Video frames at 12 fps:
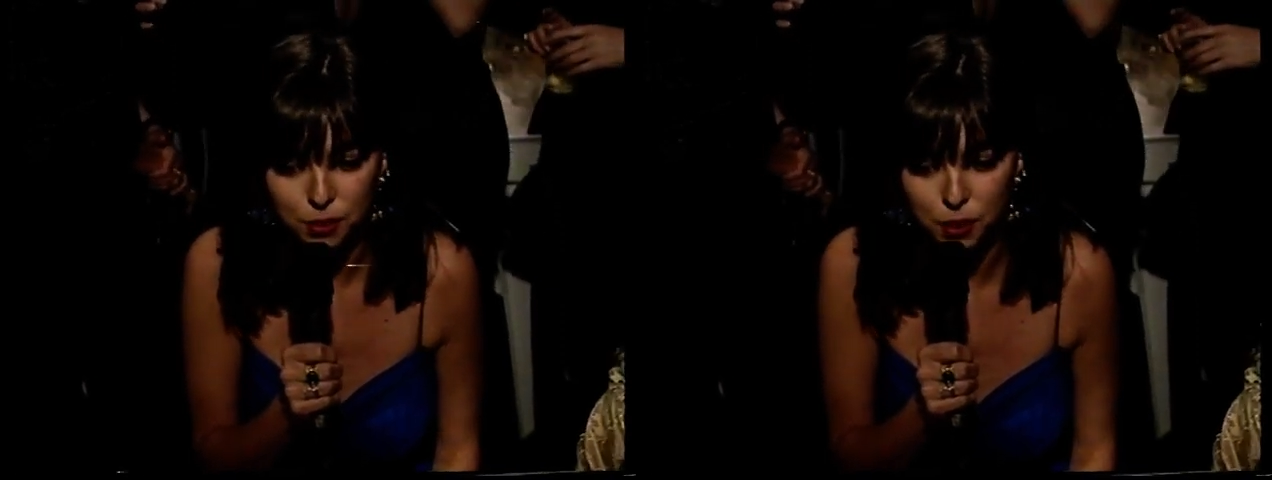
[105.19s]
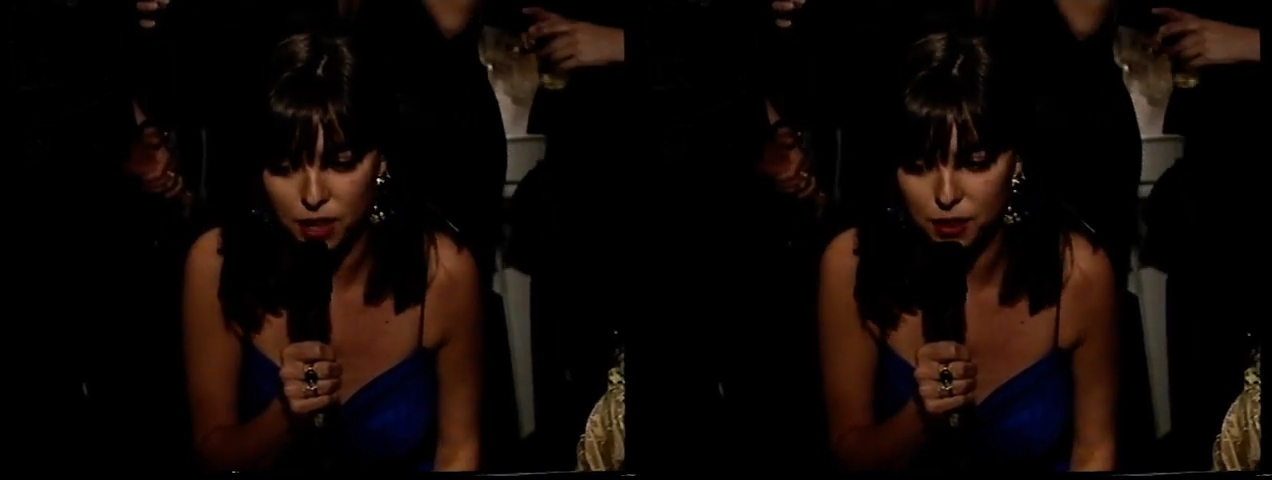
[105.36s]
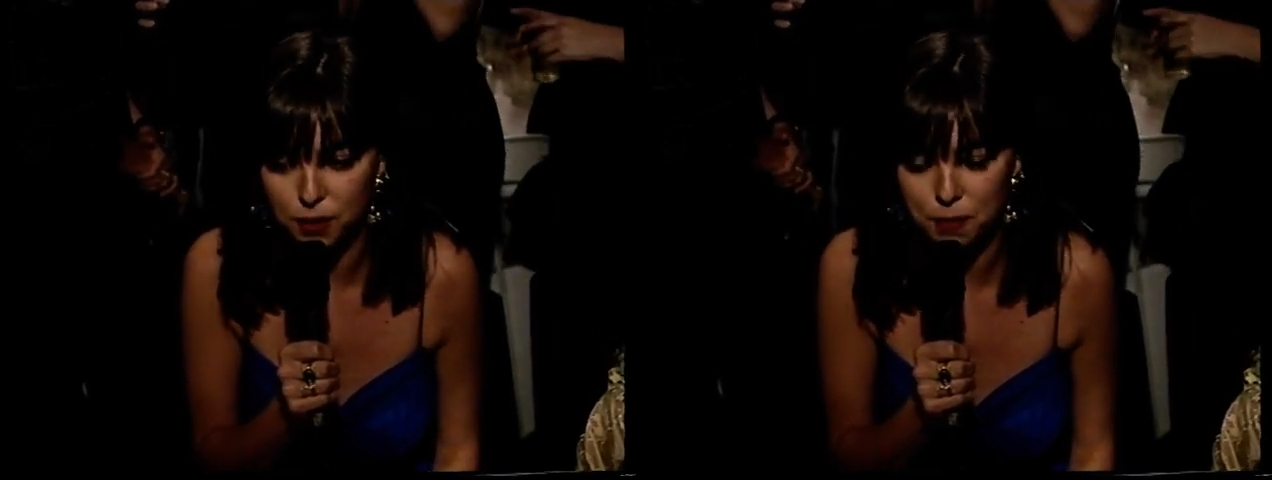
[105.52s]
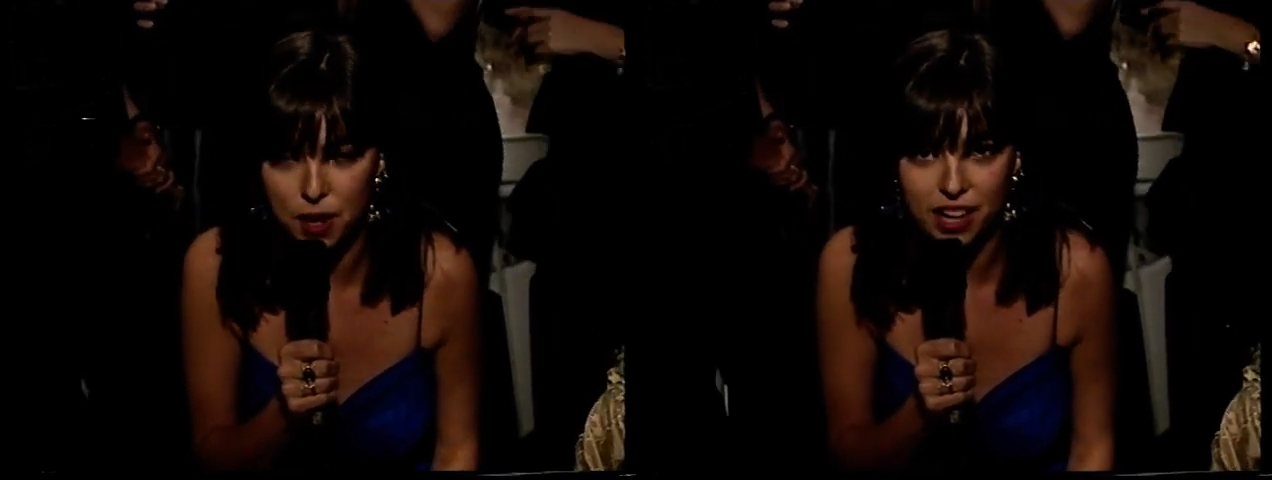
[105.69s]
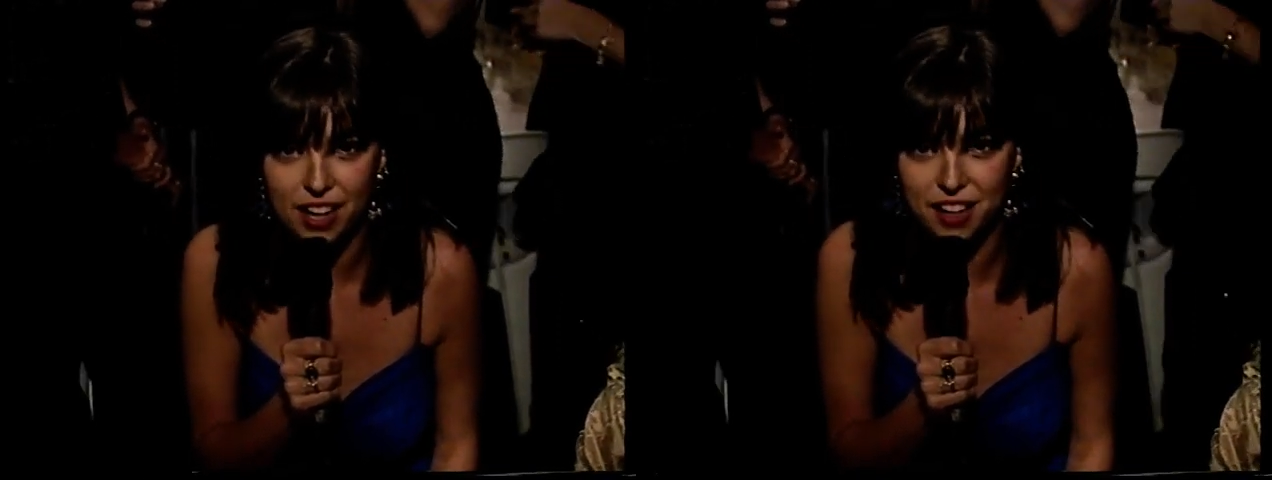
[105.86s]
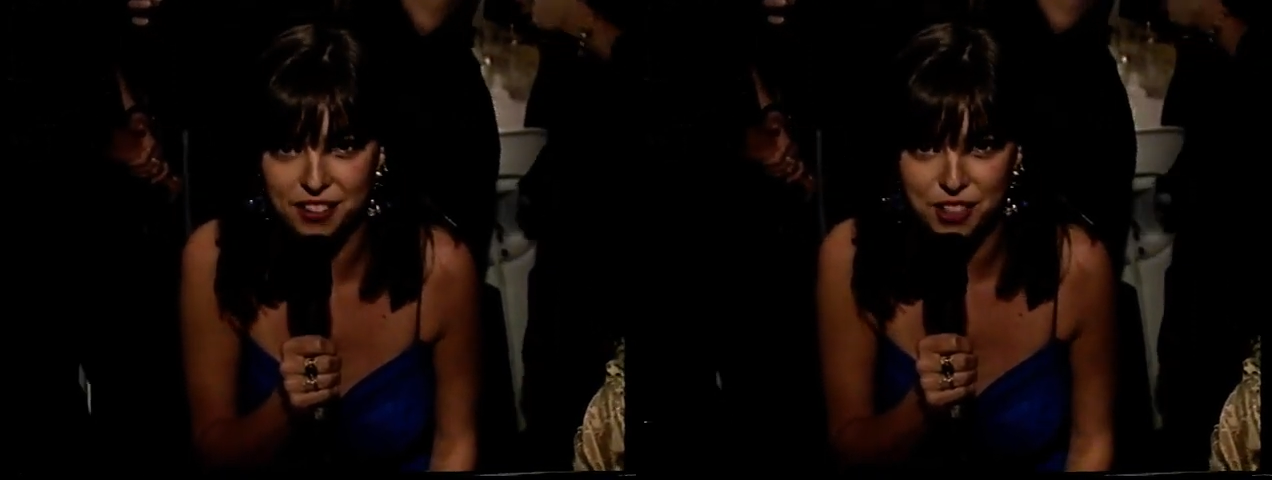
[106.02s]
well, my
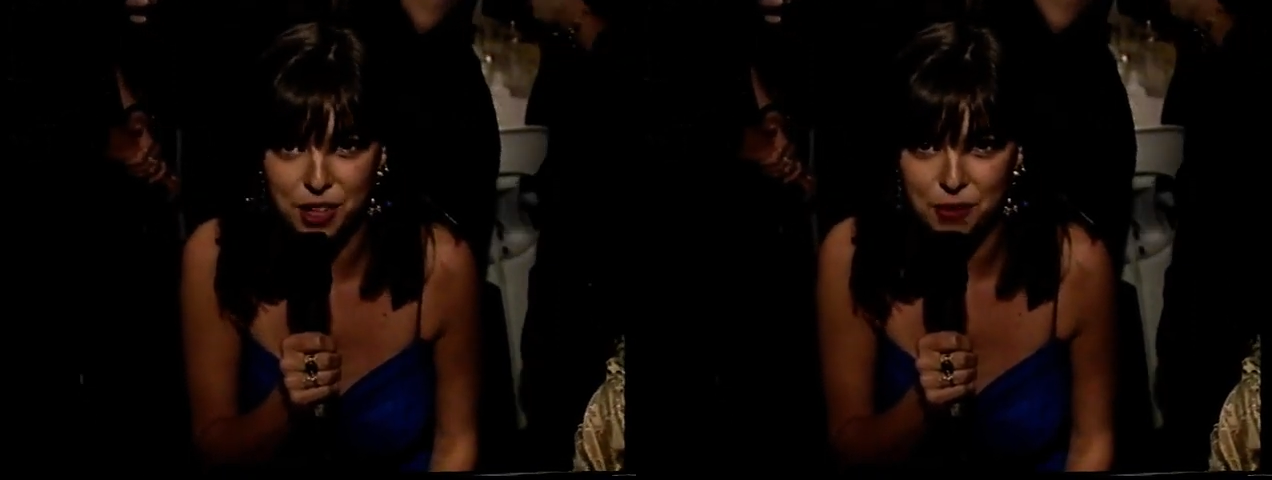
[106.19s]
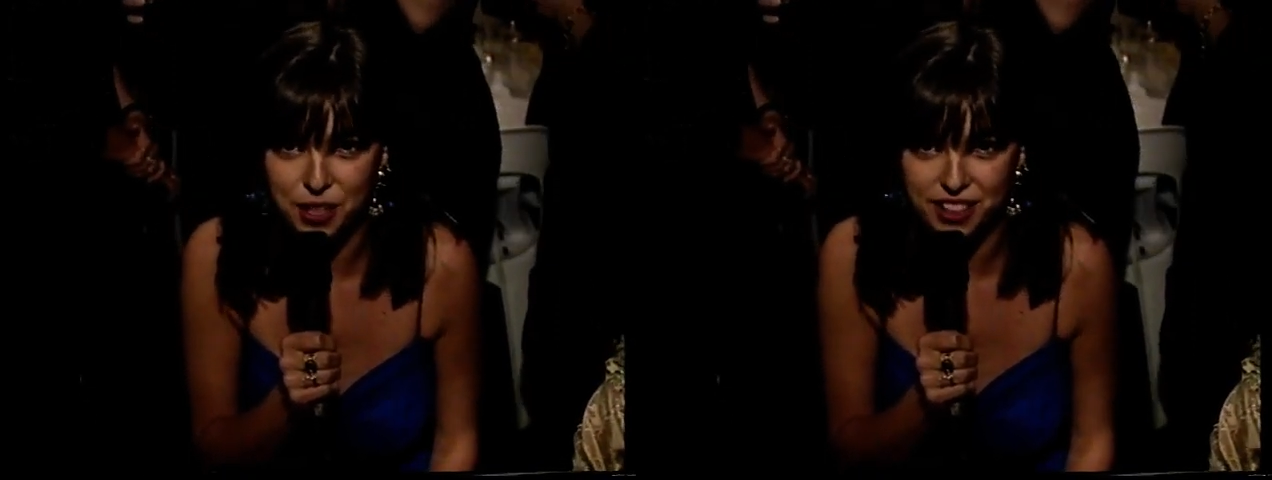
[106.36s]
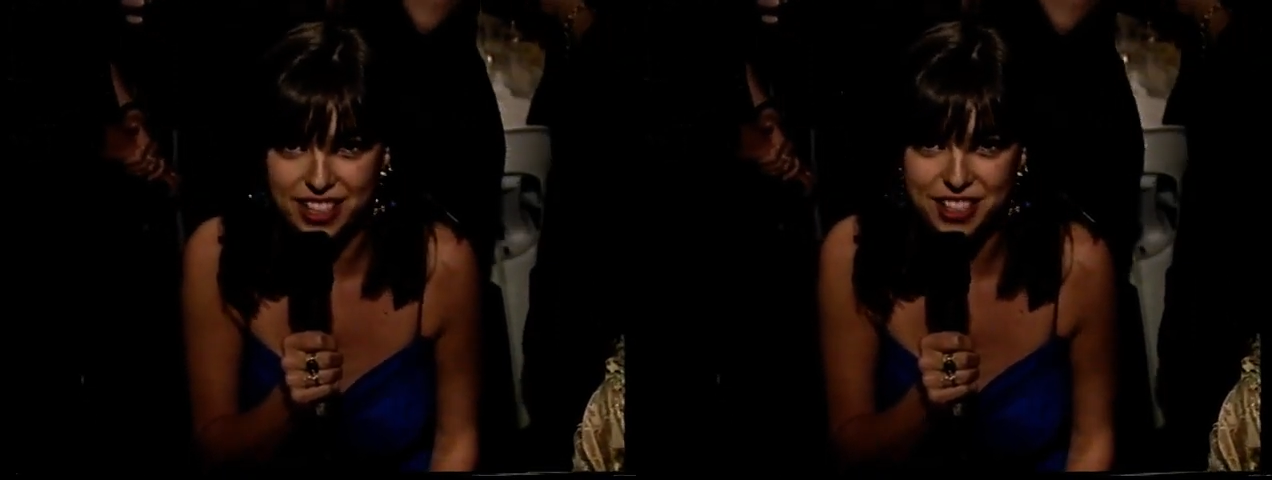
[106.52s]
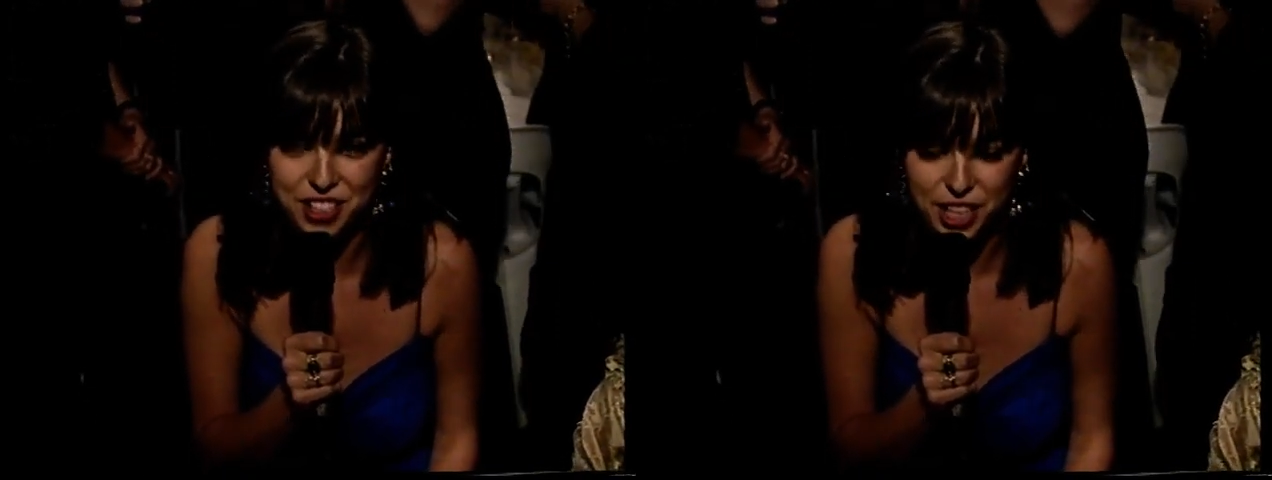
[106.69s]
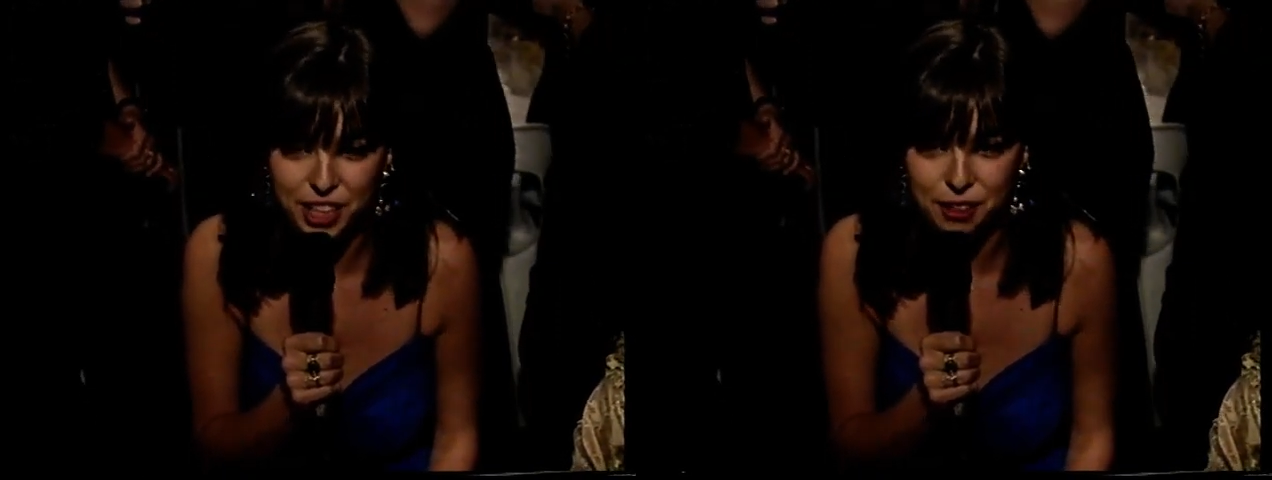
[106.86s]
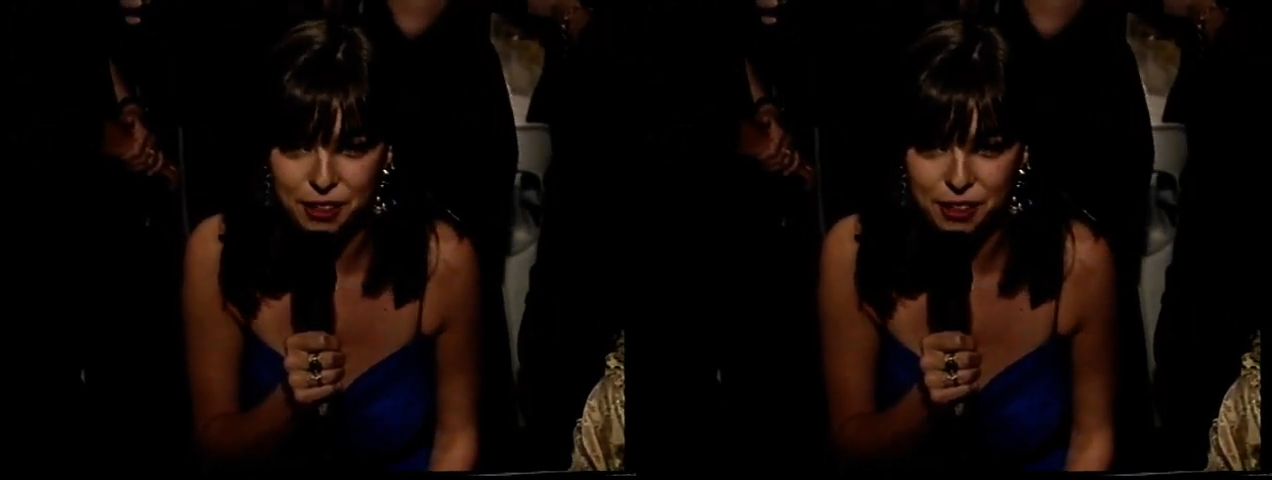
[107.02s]
life's not worth continuing,